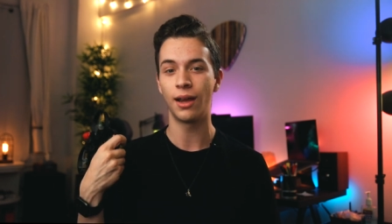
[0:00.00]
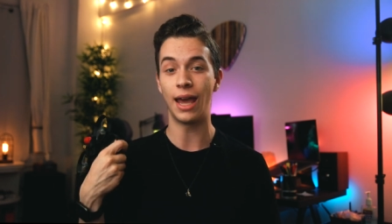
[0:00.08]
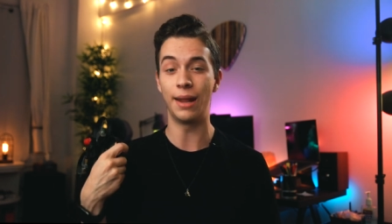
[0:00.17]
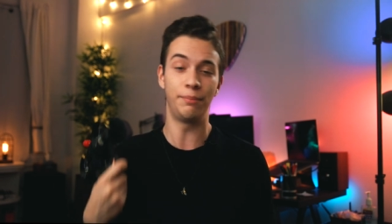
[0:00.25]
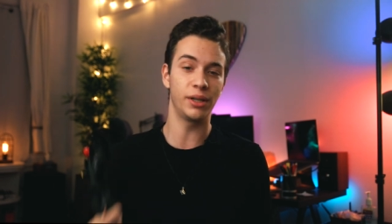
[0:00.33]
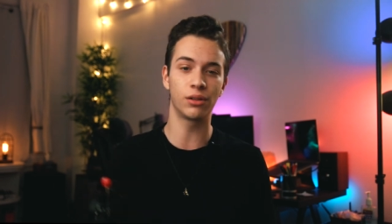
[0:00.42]

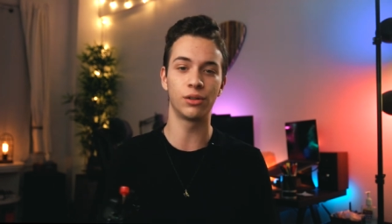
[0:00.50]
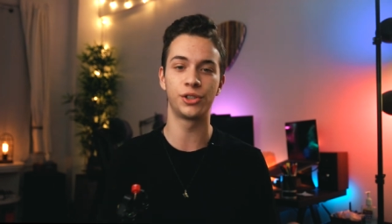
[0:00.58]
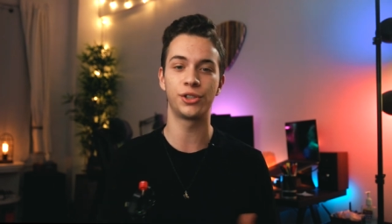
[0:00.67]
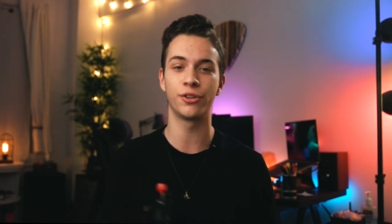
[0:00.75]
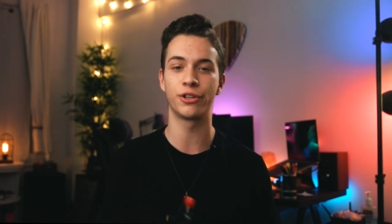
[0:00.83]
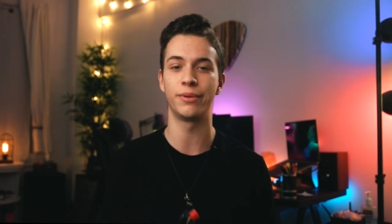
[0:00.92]
and Beagle
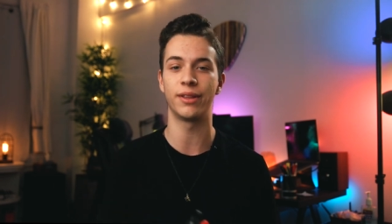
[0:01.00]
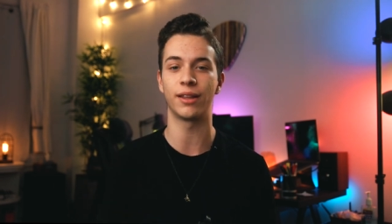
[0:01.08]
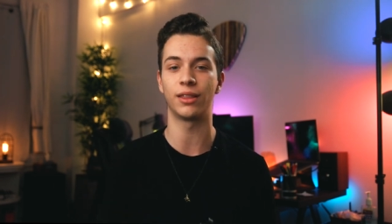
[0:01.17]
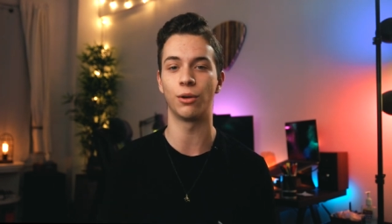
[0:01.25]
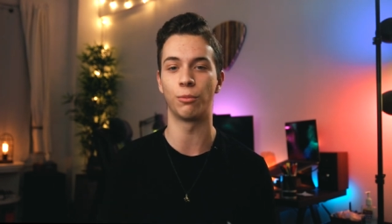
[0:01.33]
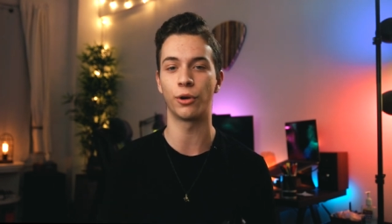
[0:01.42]
ensures me
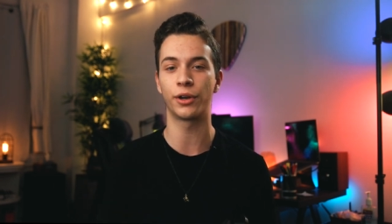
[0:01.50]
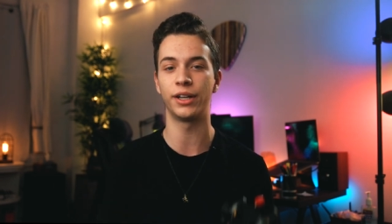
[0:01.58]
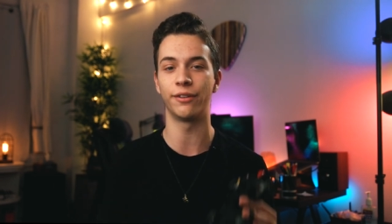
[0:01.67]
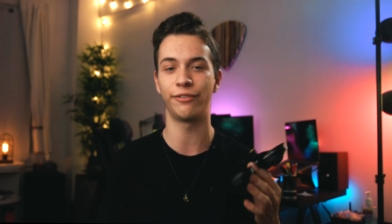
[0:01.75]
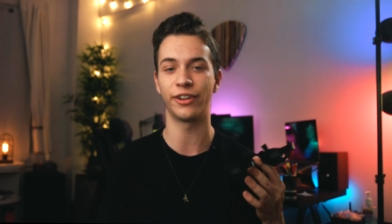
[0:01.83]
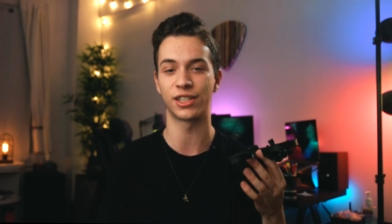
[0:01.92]
that they're working
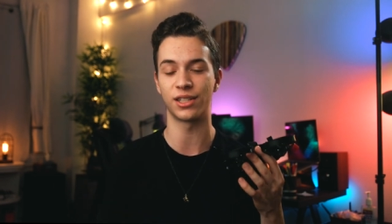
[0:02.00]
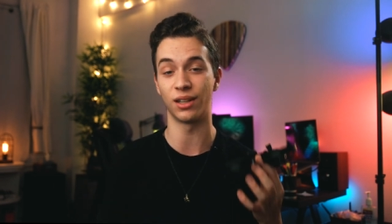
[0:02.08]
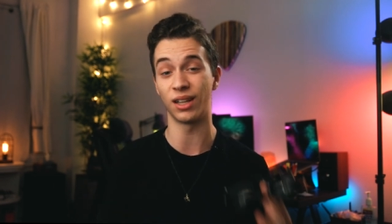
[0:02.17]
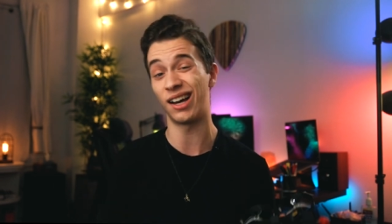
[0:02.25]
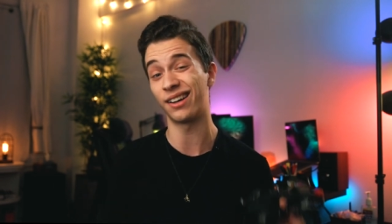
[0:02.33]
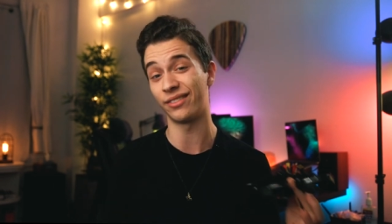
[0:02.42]
to fix a
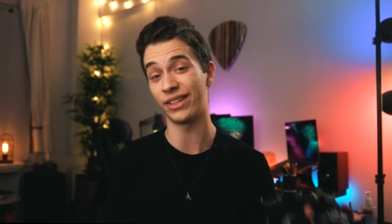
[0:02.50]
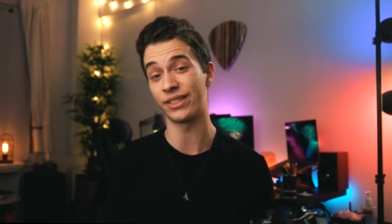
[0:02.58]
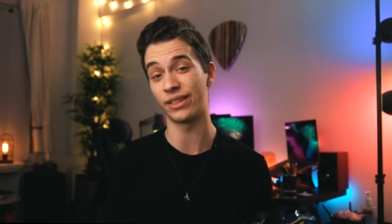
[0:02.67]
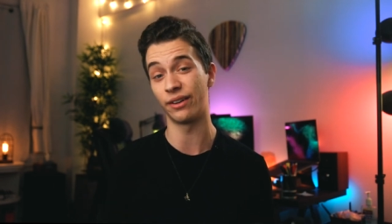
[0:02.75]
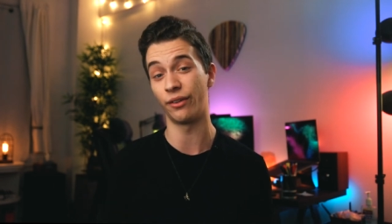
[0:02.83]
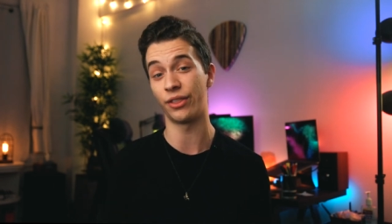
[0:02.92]
lot of
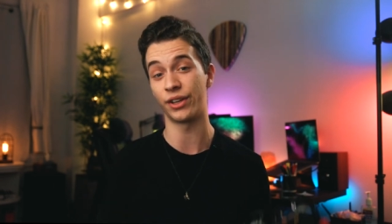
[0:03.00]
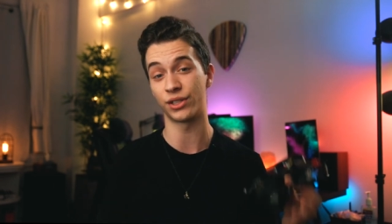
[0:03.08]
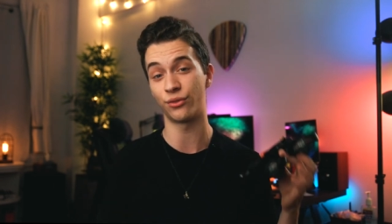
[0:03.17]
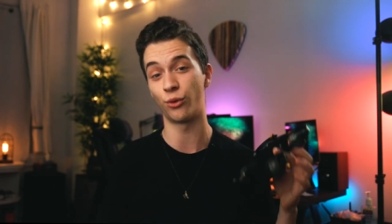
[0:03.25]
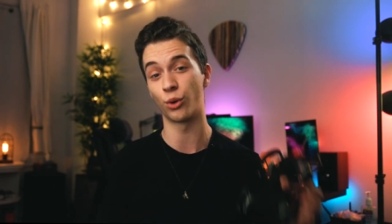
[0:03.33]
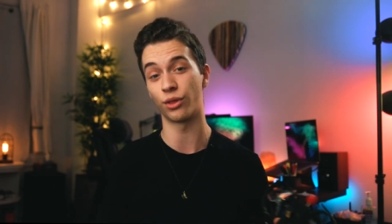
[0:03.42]
these little
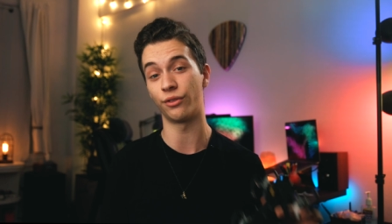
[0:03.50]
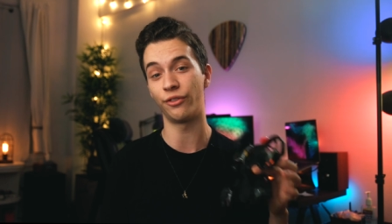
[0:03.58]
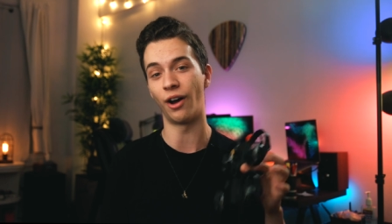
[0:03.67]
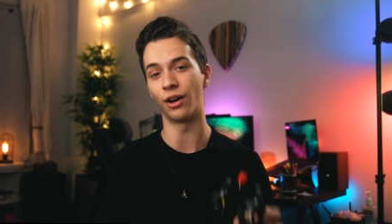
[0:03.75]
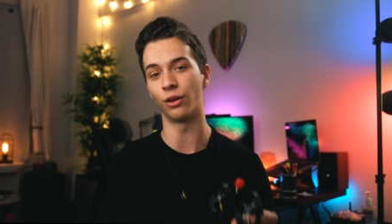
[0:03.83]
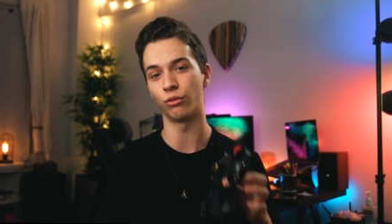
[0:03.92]
things for the
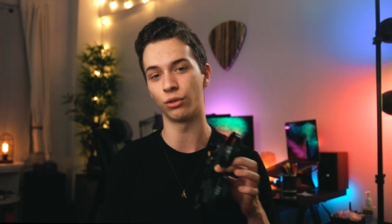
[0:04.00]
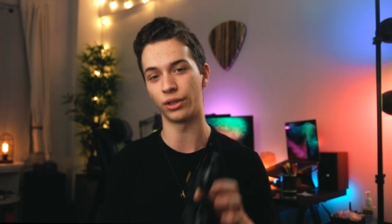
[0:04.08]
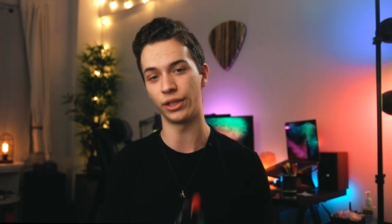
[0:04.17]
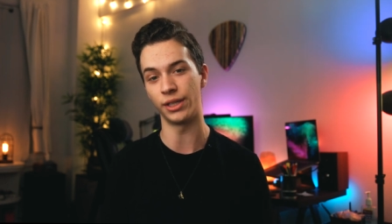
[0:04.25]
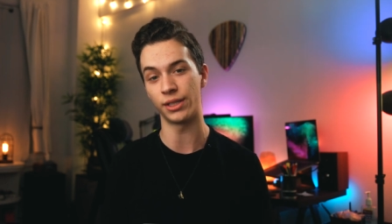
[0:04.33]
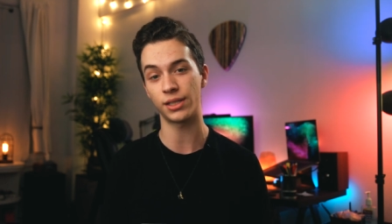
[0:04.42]
final
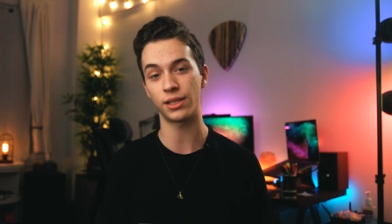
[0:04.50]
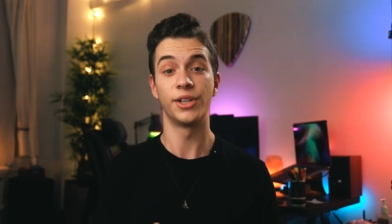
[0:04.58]
release.